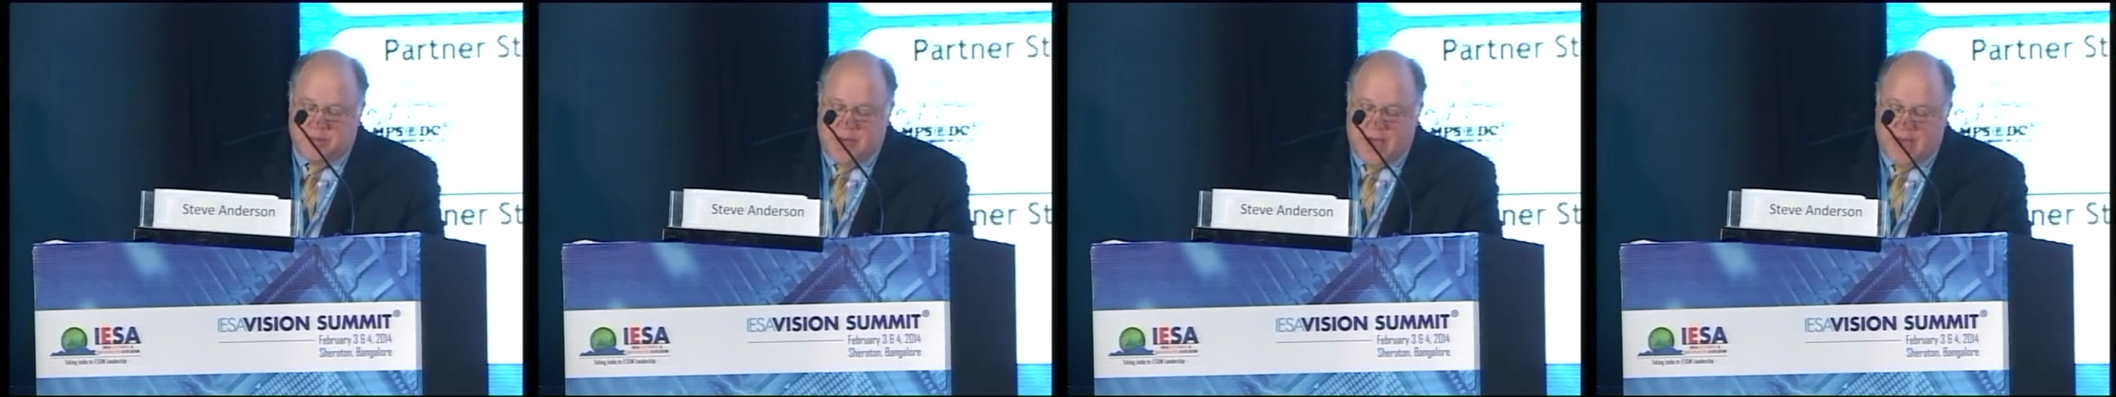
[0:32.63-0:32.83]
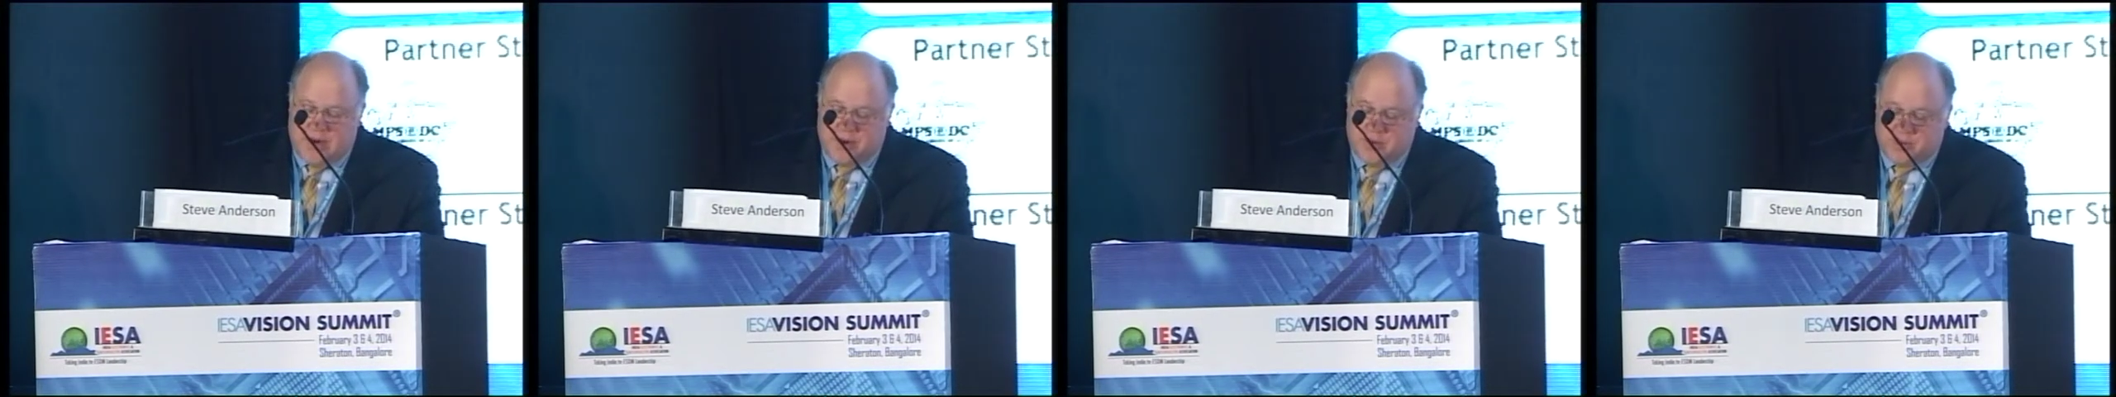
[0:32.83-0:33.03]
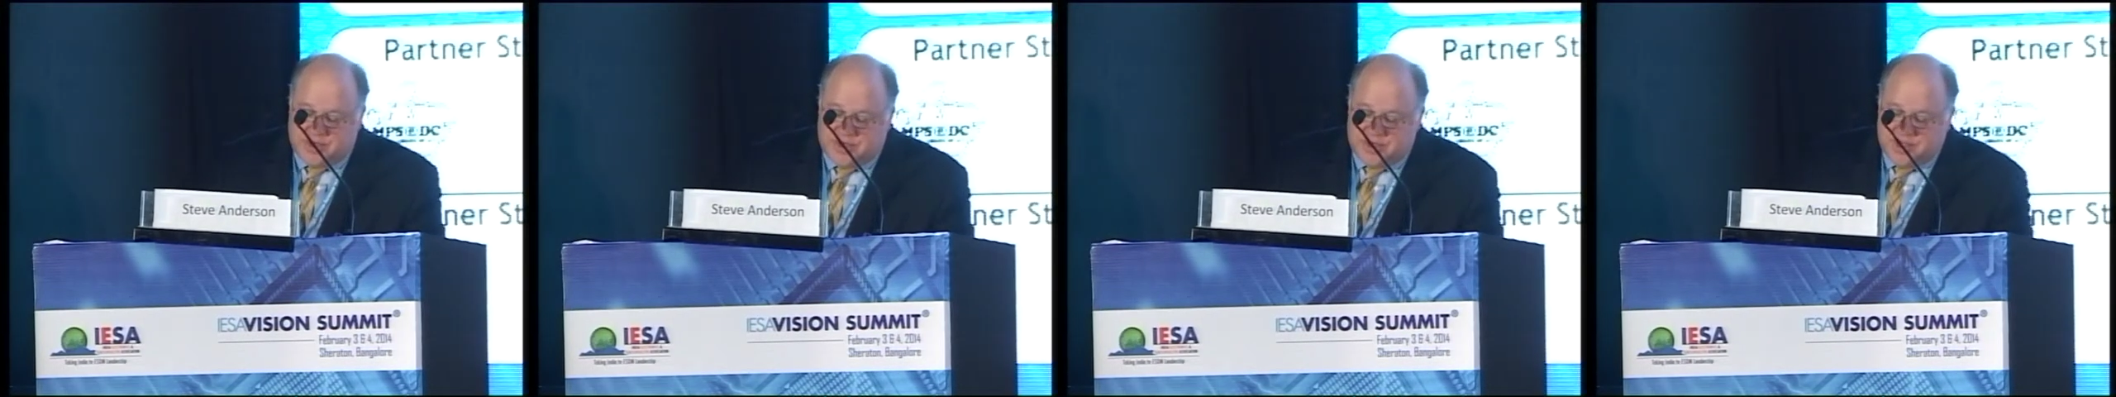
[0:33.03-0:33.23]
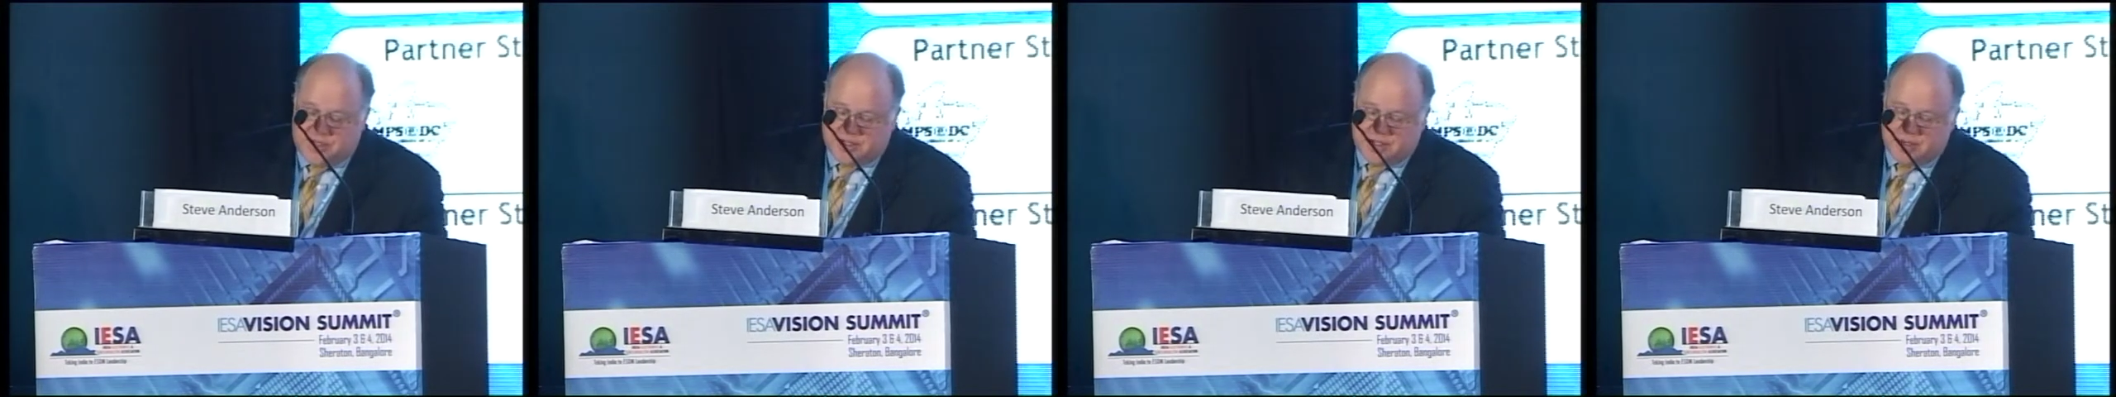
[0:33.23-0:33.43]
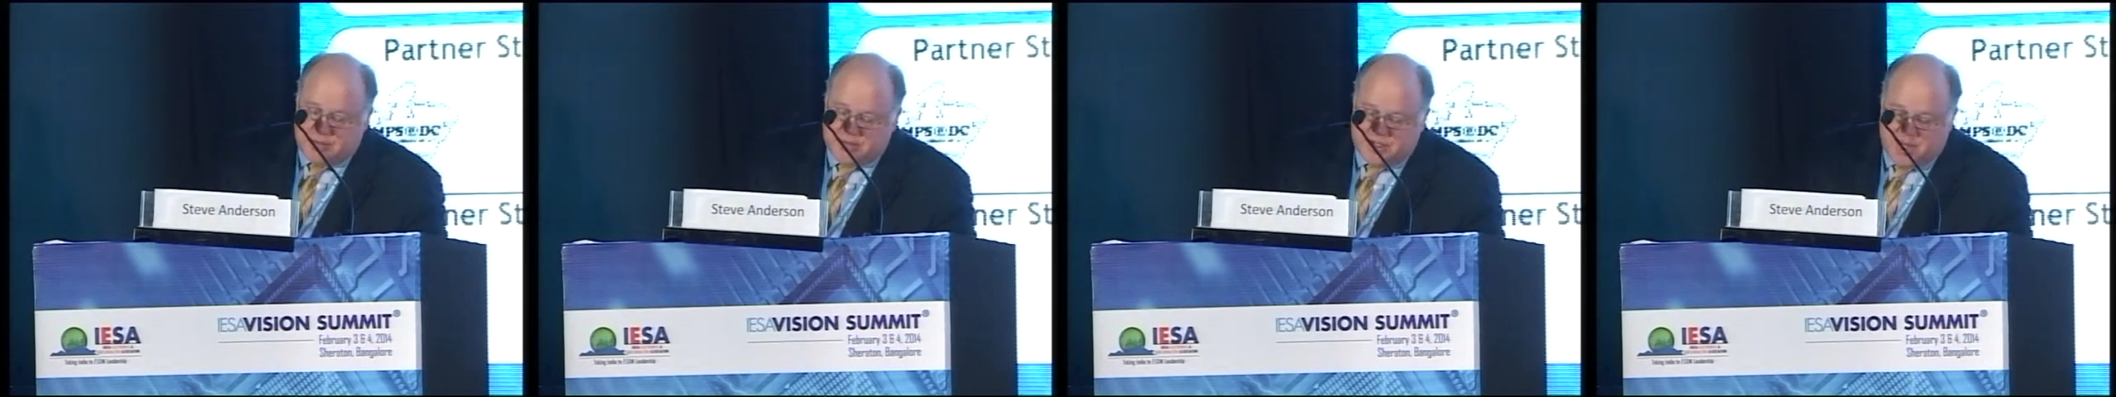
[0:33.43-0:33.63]
monitor
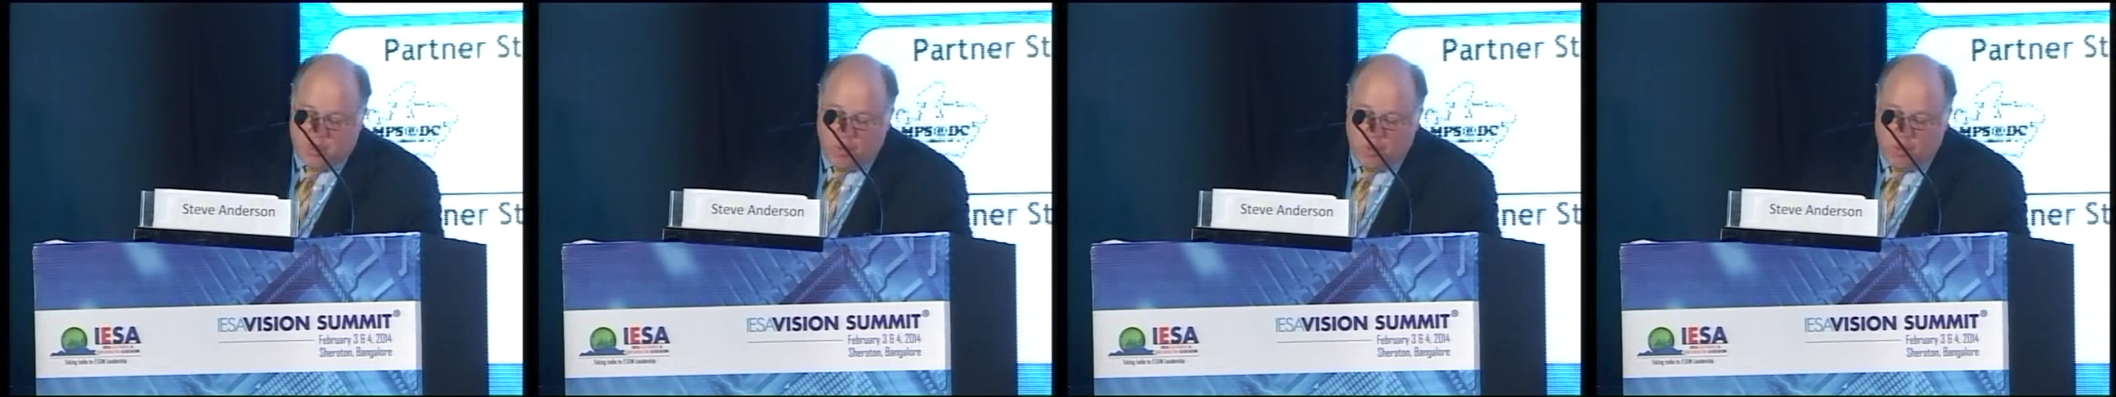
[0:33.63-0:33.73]
systems,